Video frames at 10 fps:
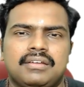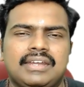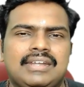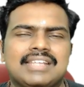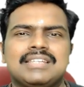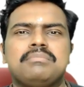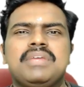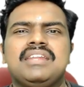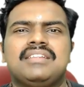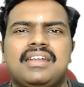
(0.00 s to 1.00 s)
It doesn't
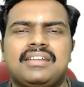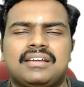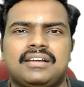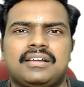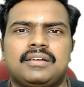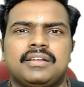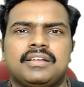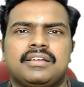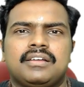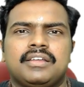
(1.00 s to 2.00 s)
mean that
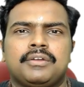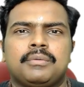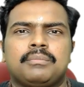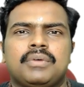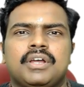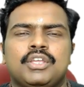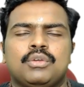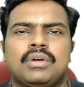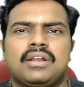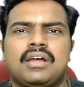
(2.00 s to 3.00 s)

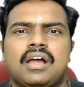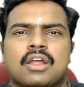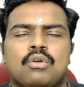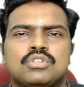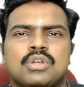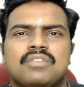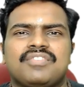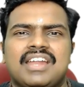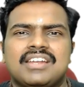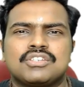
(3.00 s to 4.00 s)
your accounts or
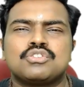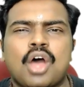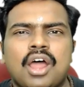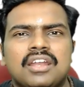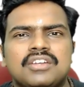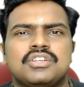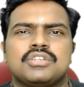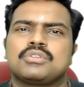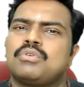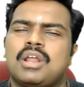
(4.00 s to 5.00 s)
finance knowledge
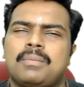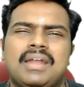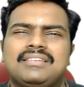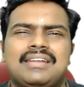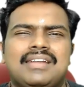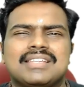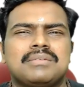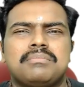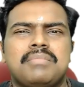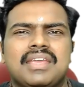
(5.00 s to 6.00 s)
is good or bad. That
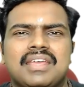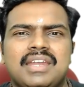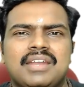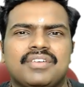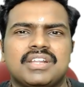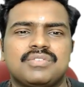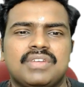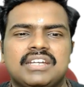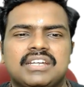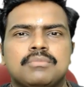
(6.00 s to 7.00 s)
doesn't make any difference
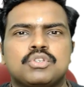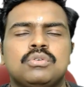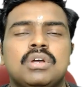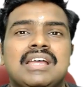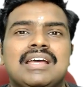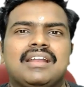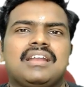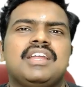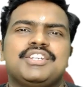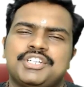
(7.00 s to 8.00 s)
when it comes to a
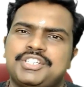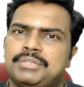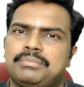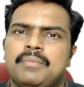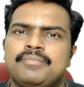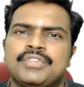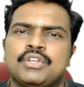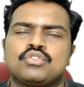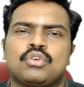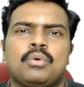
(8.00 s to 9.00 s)
relationship.
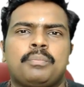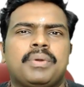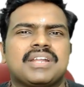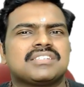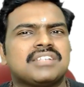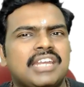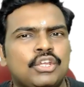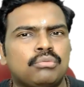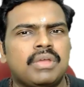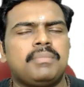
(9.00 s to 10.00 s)
So personally
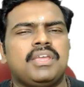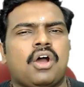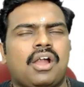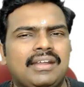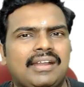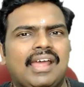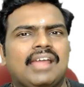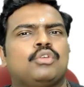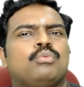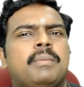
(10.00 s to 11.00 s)
you may be on
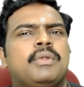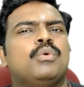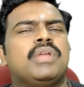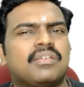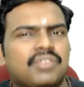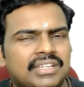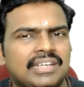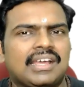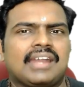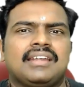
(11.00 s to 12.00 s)
track, you may be doing
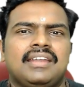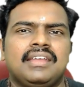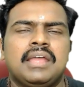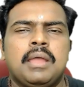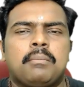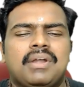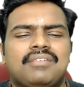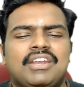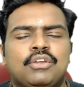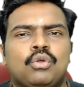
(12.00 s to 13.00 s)
everything correctly,
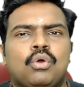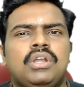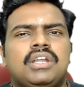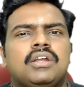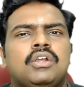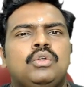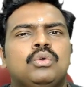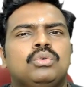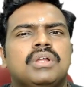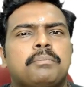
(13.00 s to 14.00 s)
but when you don't
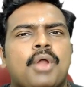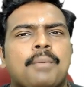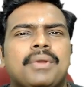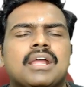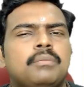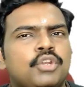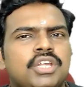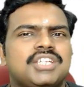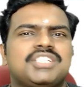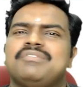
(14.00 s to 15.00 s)
do the proper
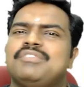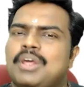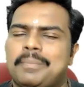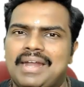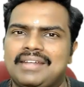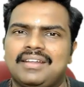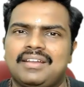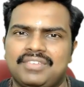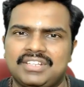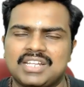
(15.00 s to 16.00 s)
communication with your
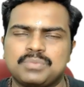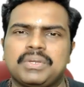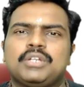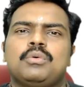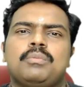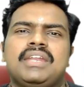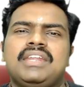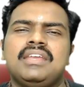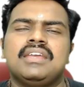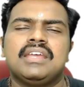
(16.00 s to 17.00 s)
partner with respect to
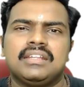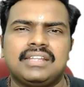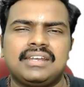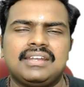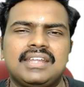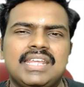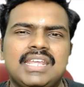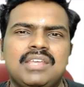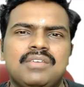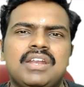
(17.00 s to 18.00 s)
money, then
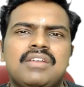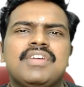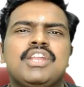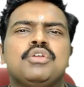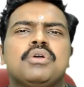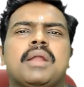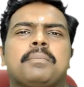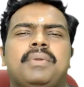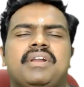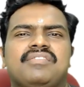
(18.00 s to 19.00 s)
even when you are
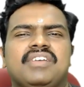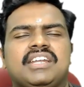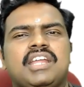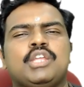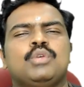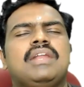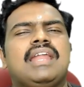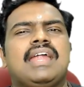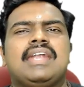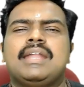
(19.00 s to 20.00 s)
perfect, you will
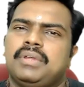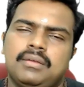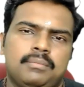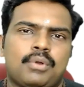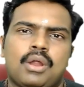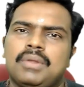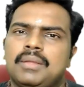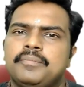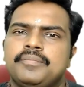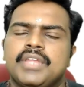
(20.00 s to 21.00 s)
end up in
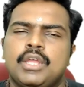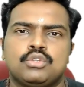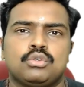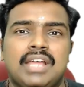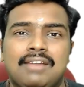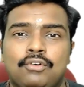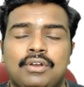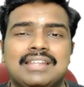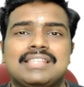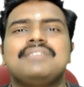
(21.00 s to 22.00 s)
problem. So
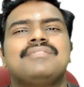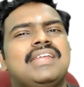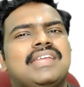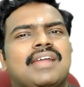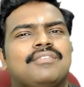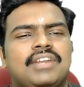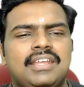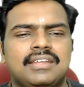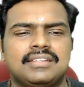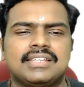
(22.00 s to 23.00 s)
therefore listen very
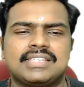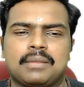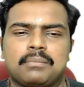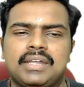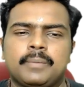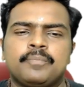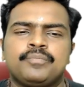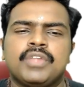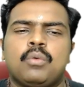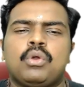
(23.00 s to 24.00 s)
carefully this segment.
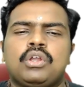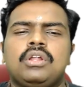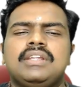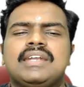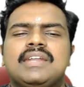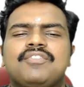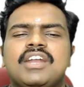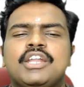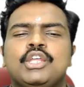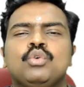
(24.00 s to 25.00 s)
What are all the
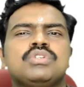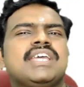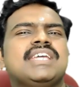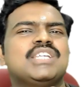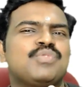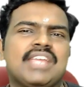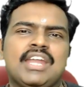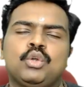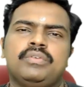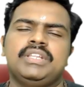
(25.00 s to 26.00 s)
different usages we
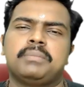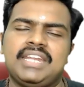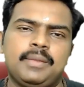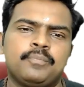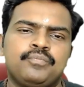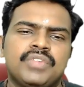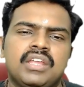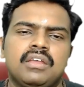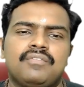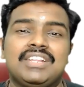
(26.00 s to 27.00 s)
can do with money
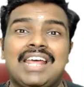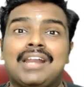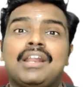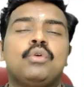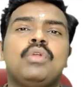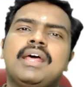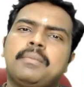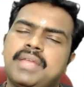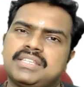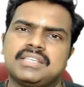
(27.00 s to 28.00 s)
with a
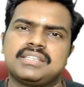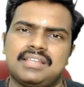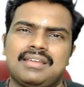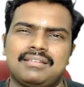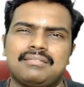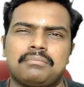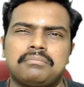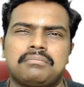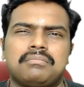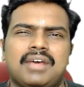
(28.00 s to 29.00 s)
regular basis?
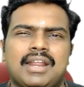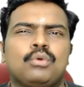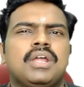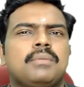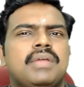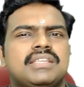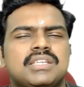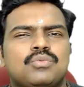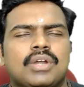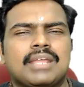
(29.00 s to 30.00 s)
Regular
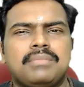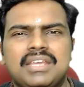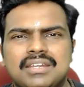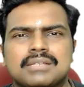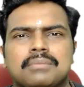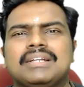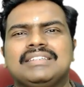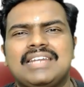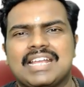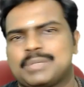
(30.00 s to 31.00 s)
basis, what I mean is a
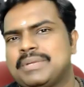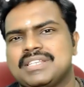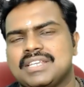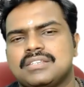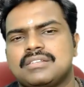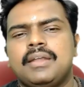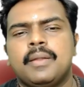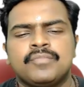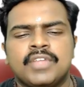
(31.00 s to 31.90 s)
monthly expenses, right?